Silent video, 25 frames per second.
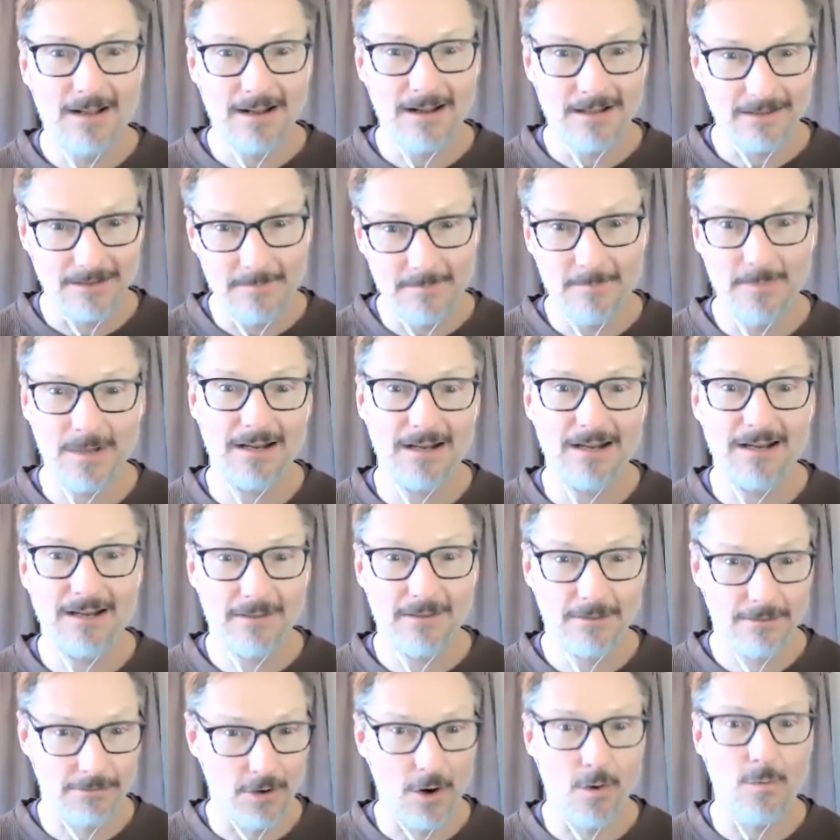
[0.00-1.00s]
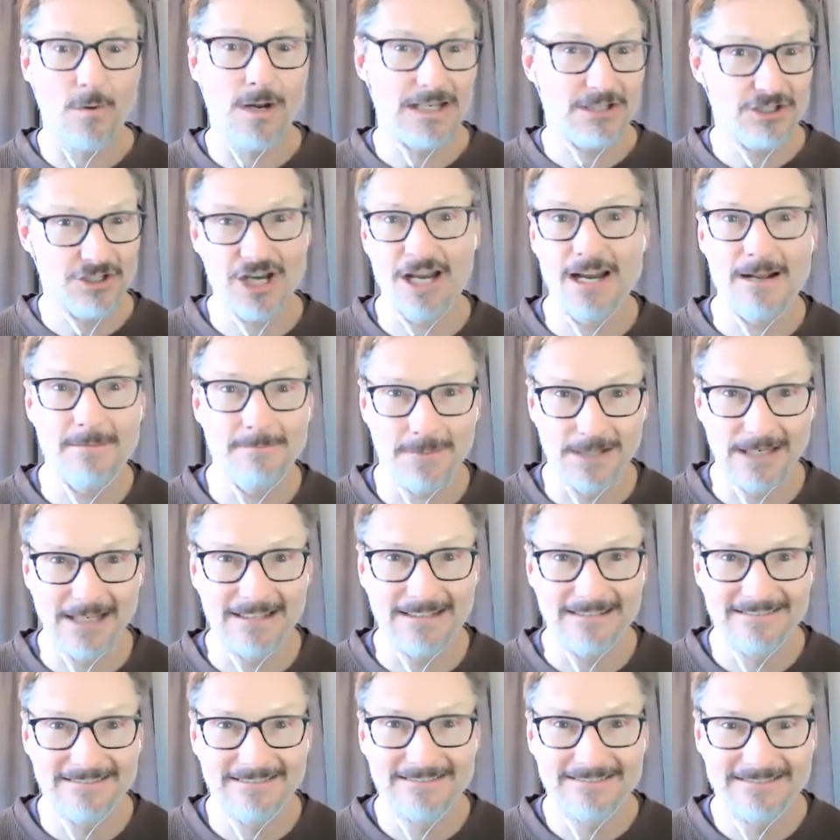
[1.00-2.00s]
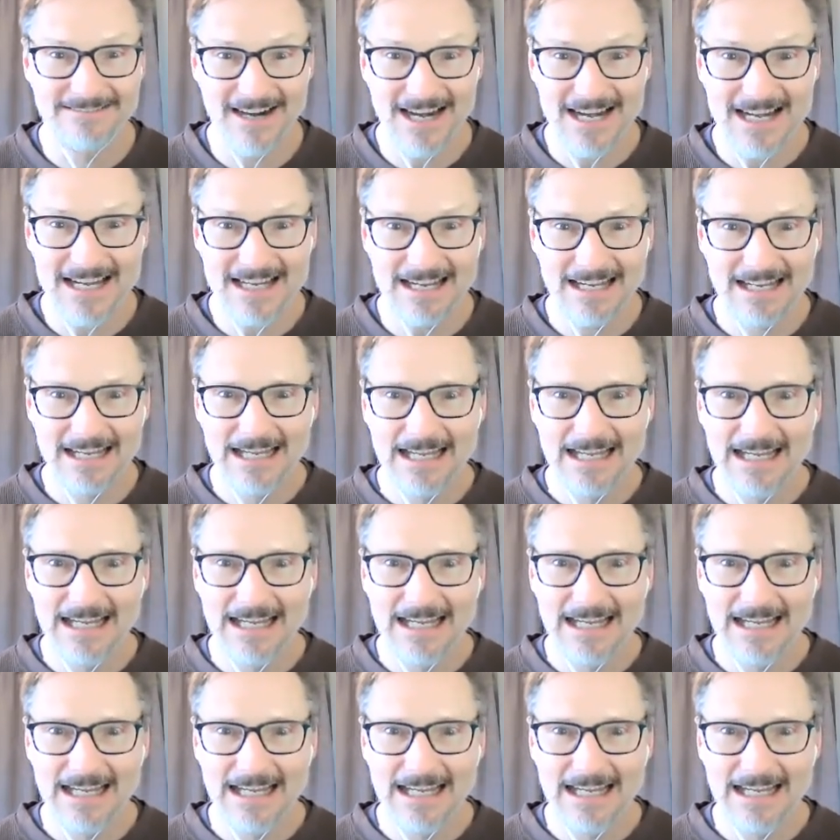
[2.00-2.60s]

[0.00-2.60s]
Olympic throwing champion, right?